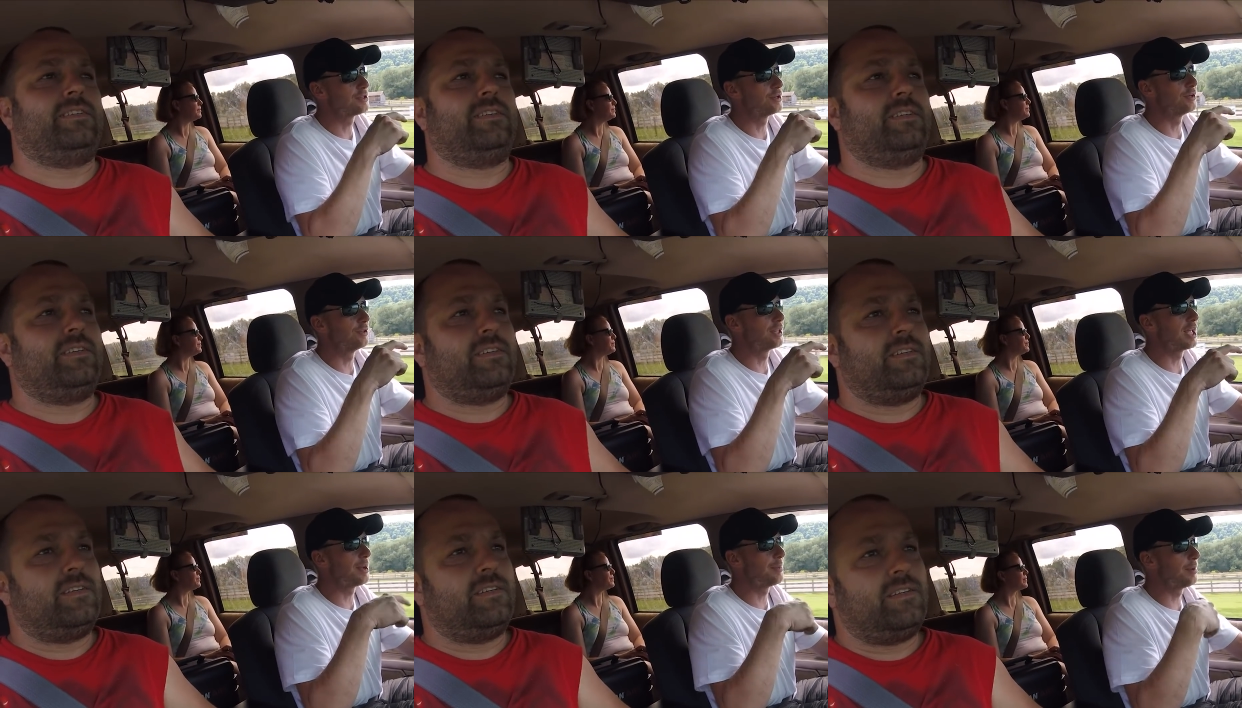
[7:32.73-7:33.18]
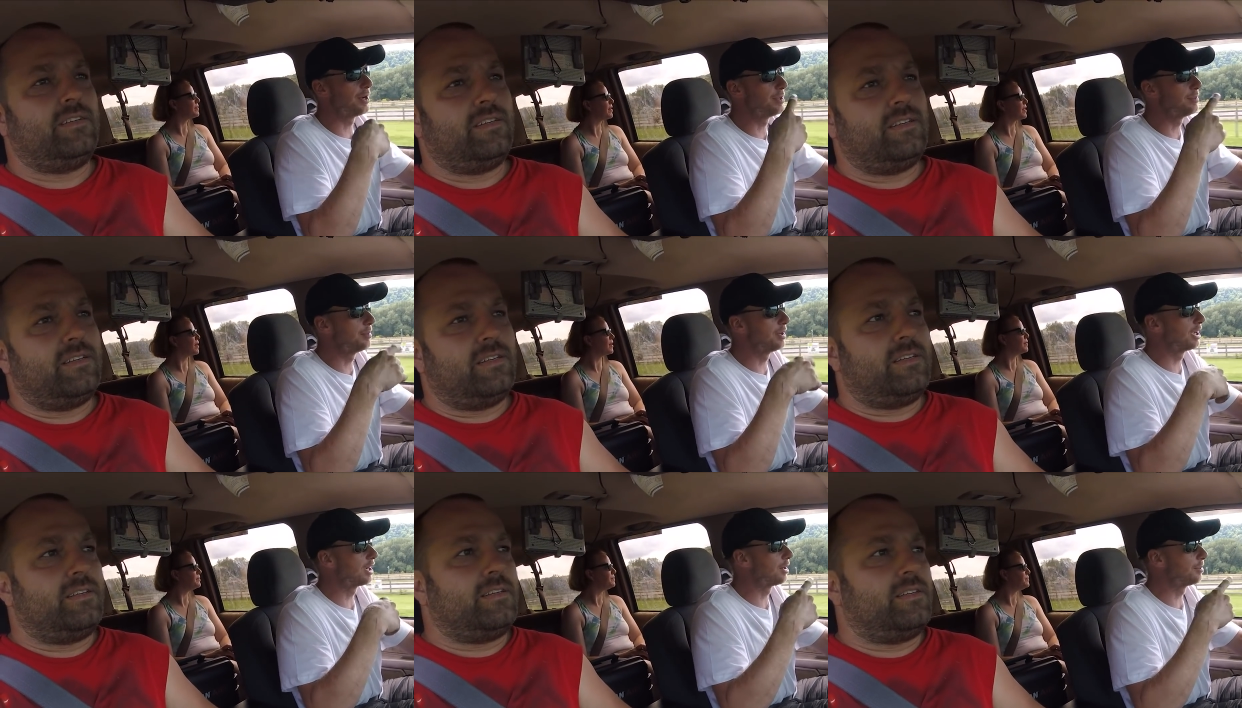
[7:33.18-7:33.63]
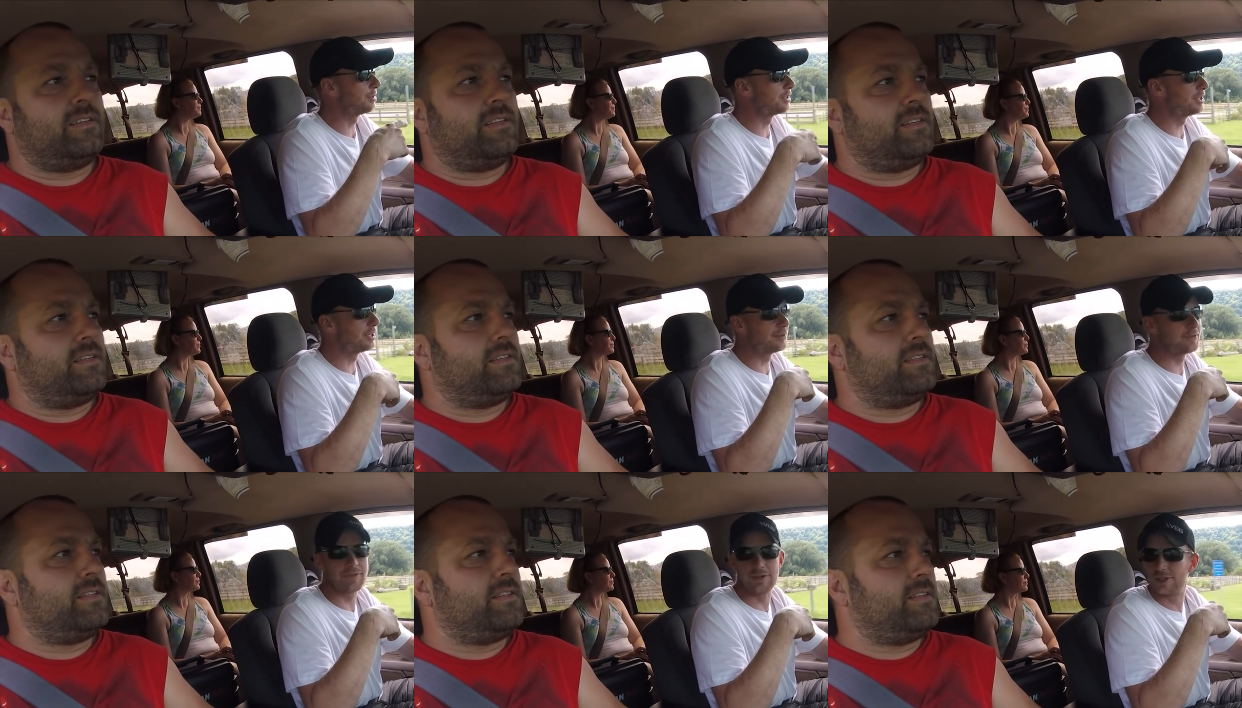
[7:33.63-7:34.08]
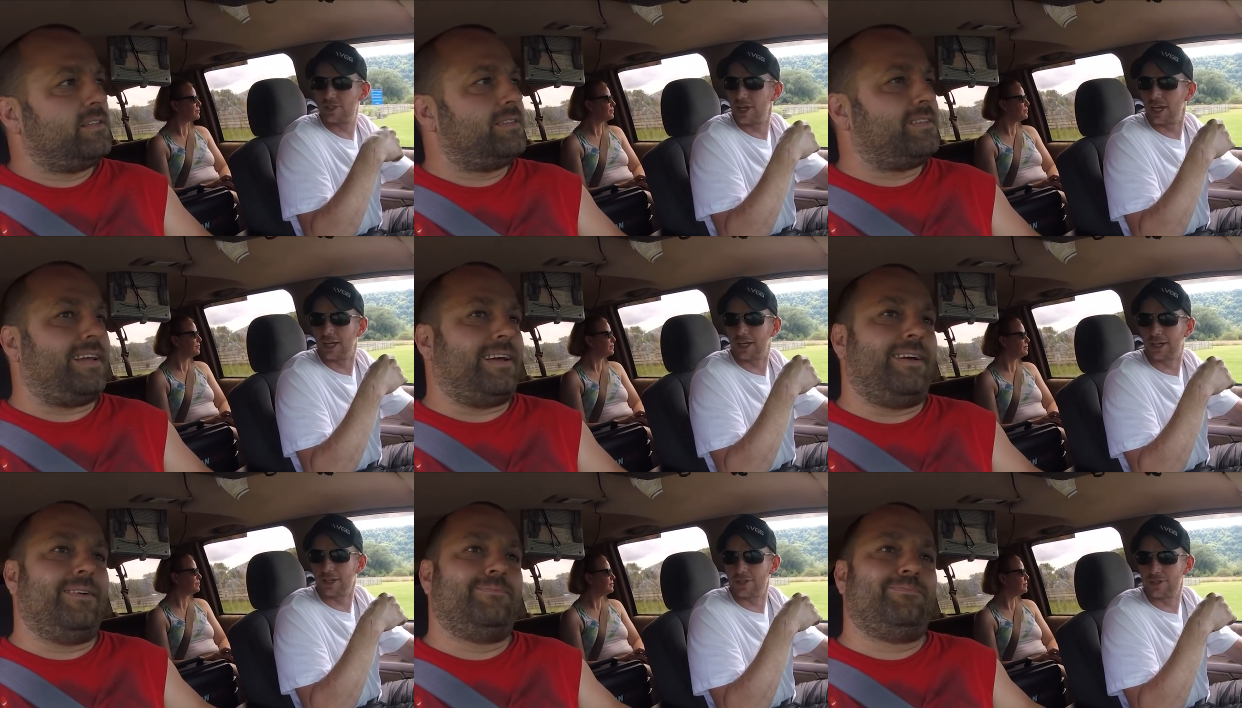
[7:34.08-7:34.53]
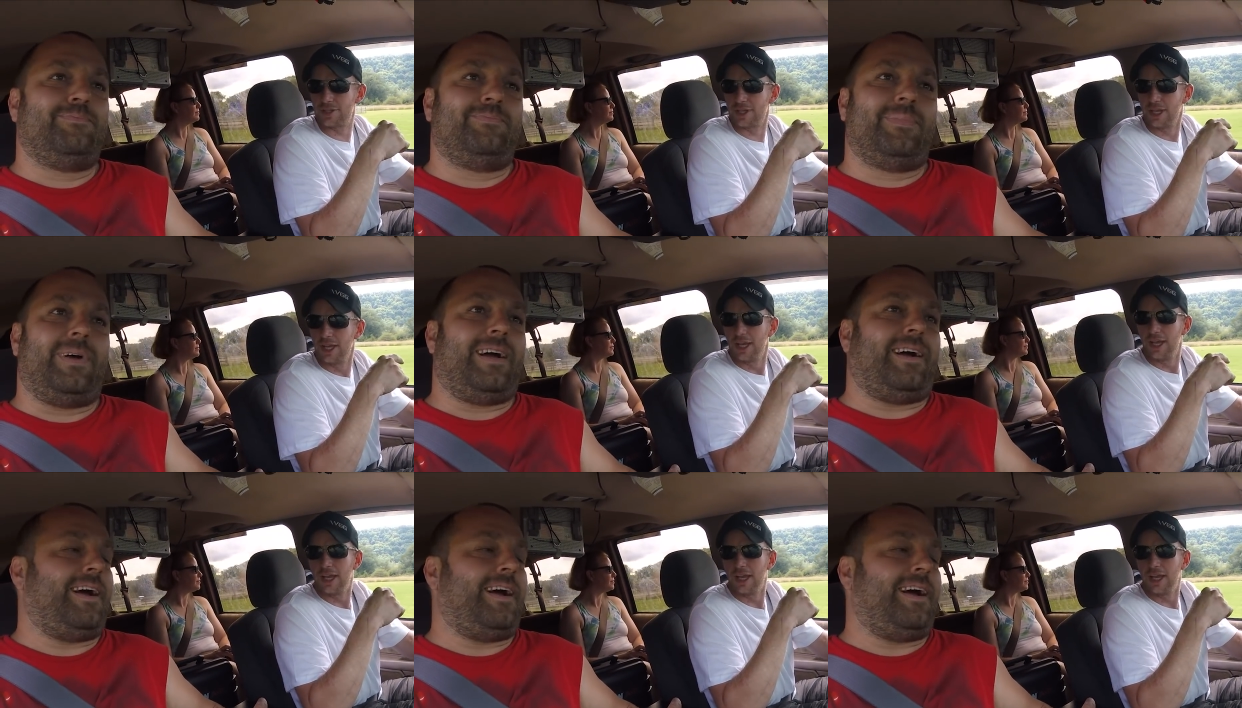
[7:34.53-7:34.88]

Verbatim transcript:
Speaker 1: So that might make up the difference, yeah. Because